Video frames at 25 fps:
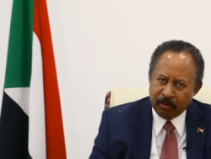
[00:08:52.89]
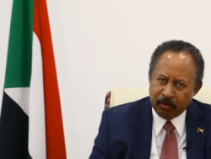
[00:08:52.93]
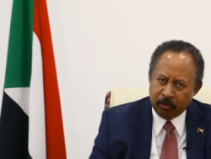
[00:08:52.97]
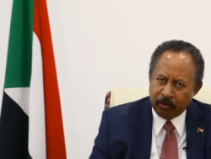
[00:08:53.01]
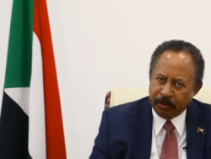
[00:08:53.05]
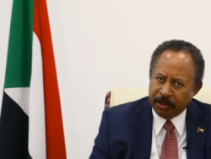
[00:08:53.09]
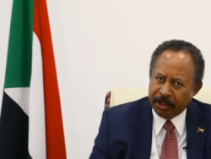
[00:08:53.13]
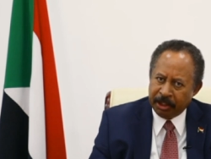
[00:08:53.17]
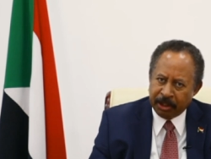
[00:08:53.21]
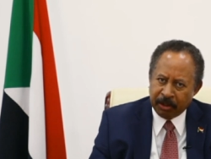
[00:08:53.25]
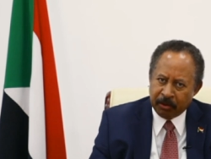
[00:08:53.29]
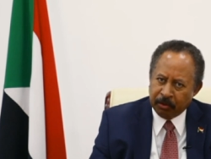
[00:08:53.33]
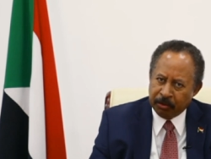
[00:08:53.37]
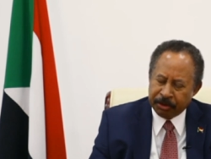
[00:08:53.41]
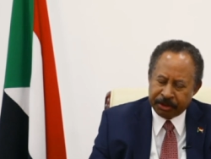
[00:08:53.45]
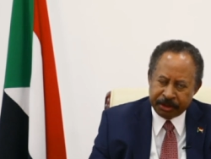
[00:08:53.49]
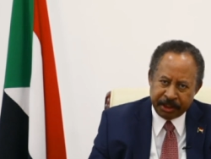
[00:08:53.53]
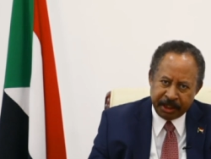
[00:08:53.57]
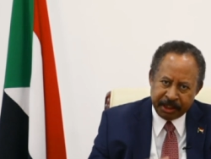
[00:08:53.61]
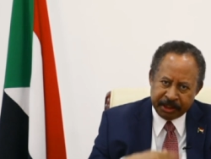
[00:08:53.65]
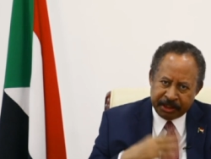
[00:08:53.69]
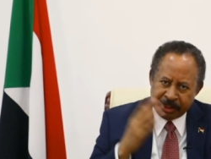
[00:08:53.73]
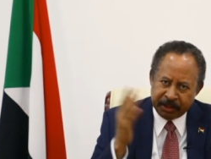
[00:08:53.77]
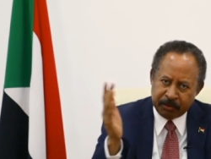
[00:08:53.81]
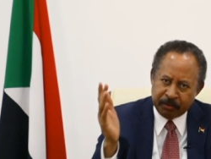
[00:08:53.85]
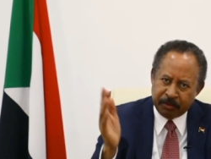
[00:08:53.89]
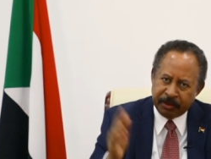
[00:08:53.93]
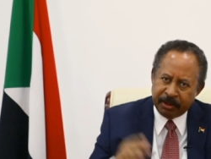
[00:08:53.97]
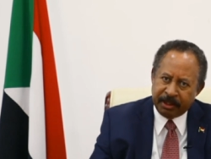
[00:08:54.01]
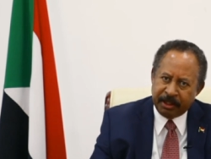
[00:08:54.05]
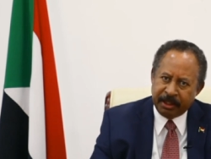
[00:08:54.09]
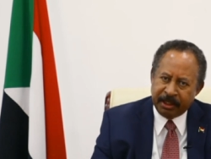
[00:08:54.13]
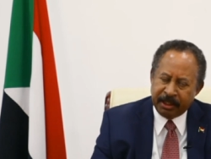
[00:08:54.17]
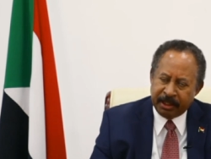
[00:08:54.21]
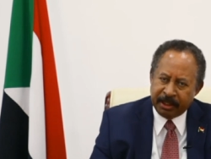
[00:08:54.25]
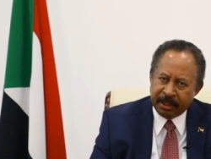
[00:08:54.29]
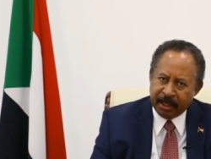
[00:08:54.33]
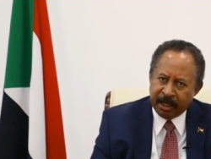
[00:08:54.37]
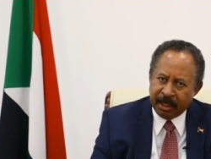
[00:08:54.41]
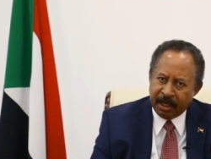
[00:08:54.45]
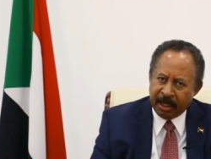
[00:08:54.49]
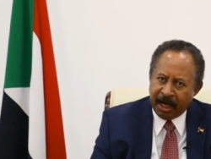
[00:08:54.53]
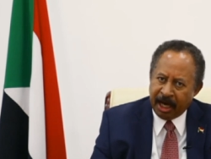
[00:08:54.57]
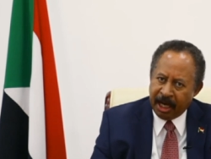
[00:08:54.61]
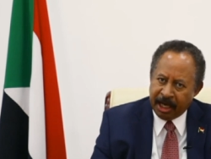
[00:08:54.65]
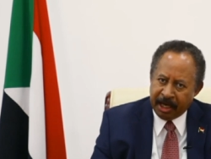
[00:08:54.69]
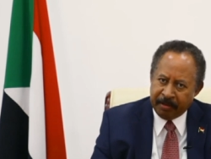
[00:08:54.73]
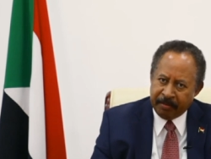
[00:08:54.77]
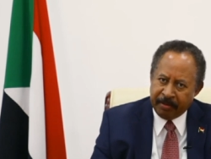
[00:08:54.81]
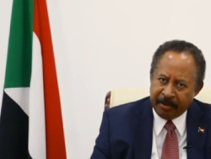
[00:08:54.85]
We negotiated with the
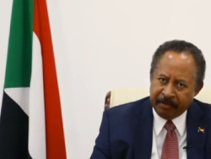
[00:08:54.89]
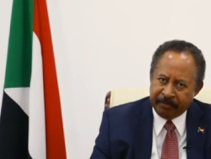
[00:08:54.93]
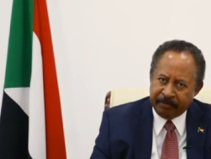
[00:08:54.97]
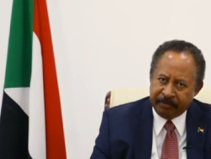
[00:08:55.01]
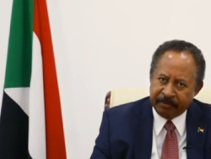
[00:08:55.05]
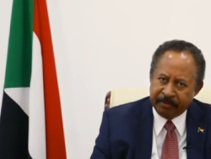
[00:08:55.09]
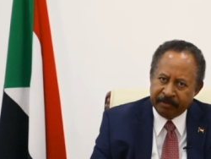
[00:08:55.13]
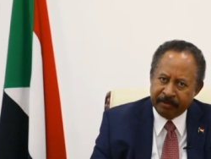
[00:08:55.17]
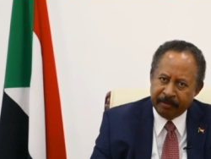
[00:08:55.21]
IMF